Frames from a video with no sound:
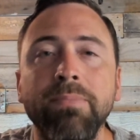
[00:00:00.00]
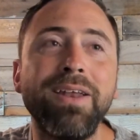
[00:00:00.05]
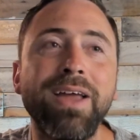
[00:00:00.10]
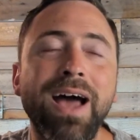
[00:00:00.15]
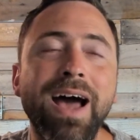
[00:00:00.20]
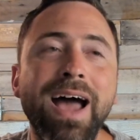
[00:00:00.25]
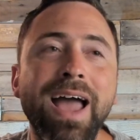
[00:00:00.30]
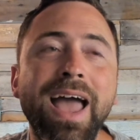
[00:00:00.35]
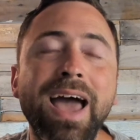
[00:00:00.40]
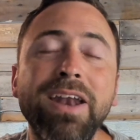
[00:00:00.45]
I
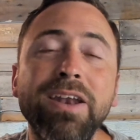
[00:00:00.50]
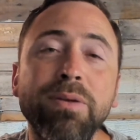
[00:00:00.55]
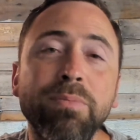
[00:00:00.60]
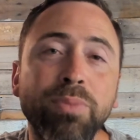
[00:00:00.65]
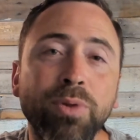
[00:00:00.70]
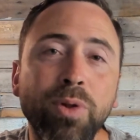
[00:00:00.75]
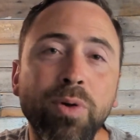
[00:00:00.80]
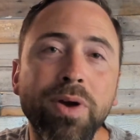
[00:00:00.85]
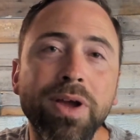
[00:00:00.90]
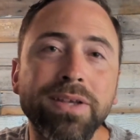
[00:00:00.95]
had an
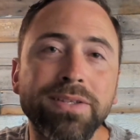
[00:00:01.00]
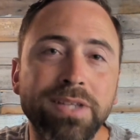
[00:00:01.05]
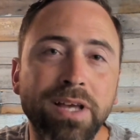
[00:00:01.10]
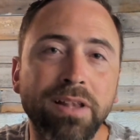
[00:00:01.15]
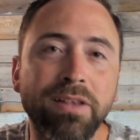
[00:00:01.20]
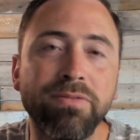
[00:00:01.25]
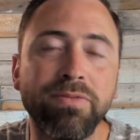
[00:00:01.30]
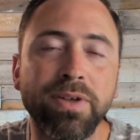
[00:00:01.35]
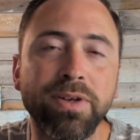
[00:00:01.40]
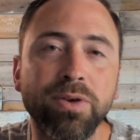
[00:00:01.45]
employee tell a
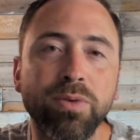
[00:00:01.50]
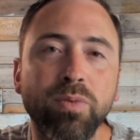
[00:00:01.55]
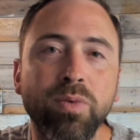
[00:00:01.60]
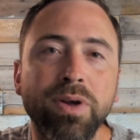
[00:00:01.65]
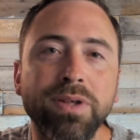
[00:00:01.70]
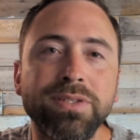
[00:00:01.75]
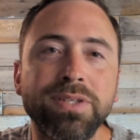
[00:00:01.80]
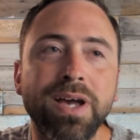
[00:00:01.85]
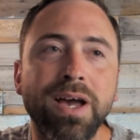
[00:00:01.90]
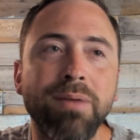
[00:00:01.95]
vendor one
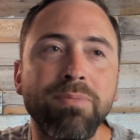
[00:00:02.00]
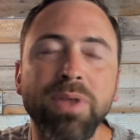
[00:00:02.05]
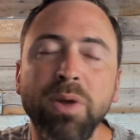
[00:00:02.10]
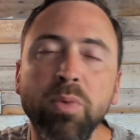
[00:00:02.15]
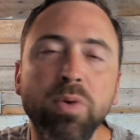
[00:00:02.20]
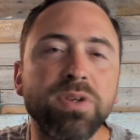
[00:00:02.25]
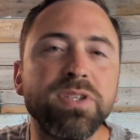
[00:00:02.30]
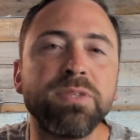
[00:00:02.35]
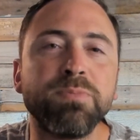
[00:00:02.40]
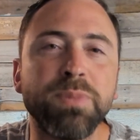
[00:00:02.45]
time they weren't
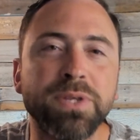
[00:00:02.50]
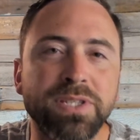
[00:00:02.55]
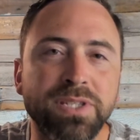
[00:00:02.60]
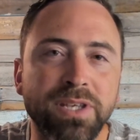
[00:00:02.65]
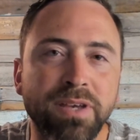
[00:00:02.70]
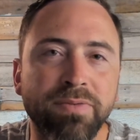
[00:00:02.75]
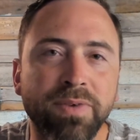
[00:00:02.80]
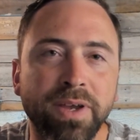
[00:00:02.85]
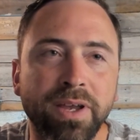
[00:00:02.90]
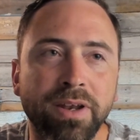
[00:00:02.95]

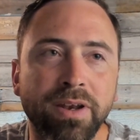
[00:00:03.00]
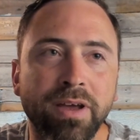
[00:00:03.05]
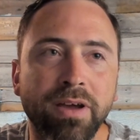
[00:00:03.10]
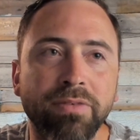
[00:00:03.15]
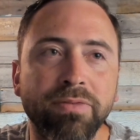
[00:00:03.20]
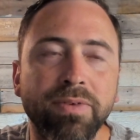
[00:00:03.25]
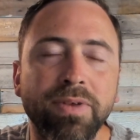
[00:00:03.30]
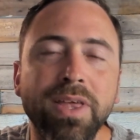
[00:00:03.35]
specific enough.